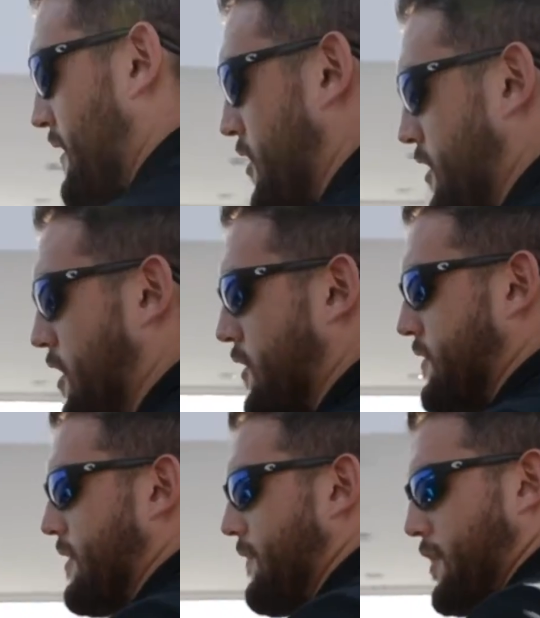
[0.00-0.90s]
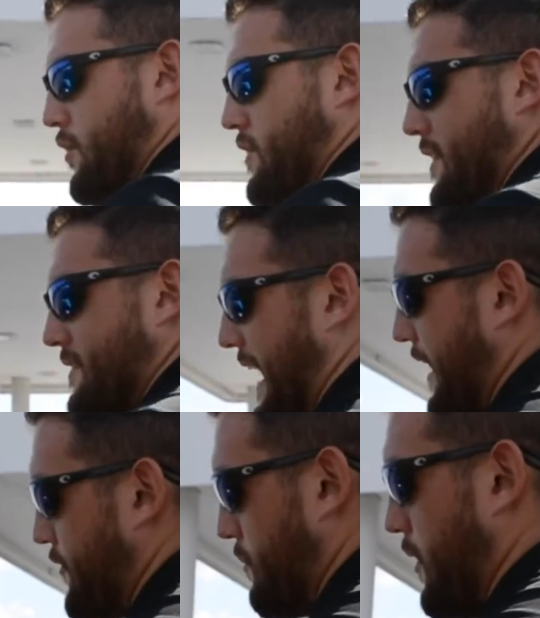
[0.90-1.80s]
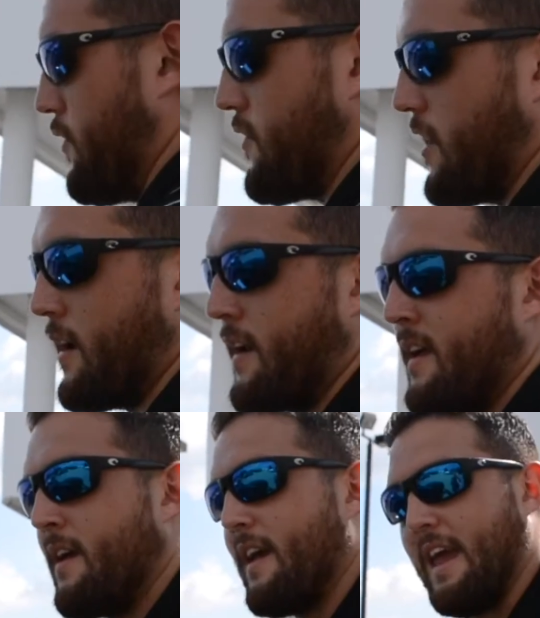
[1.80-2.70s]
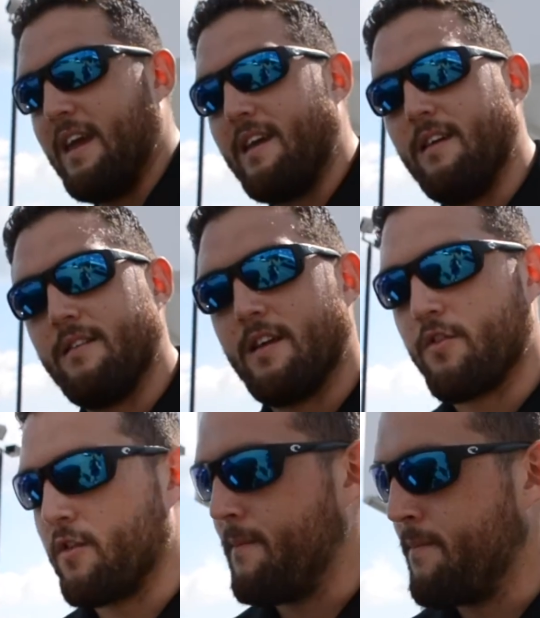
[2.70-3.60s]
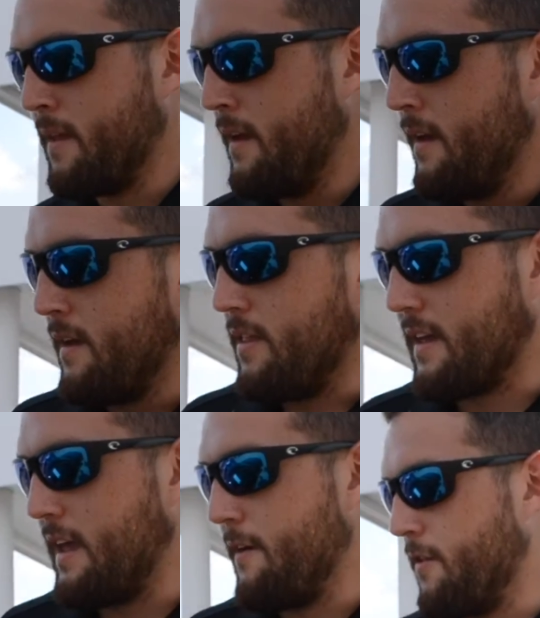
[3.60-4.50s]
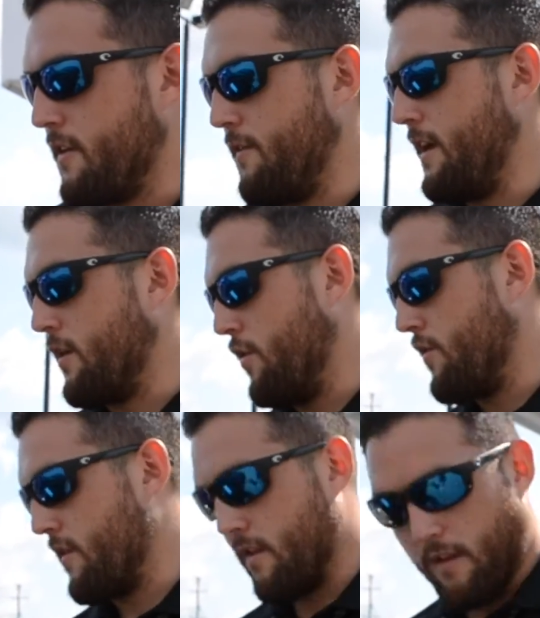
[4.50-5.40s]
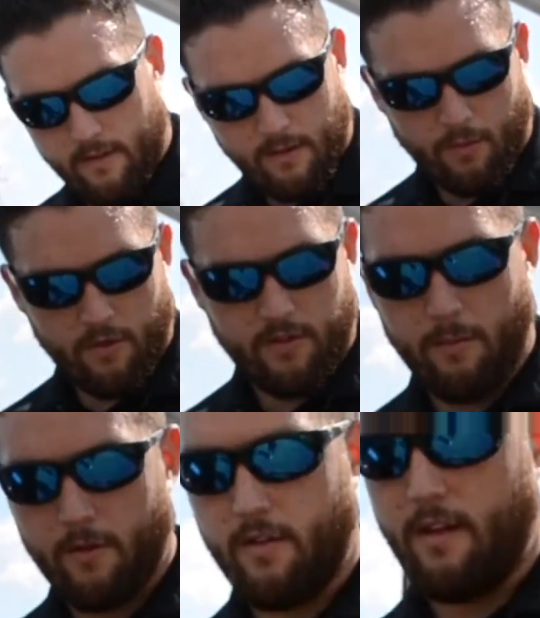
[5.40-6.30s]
You're gonna notice that the vehicle does have remote start and keyless entry. The key for this vehicle is gonna look somewhere similar to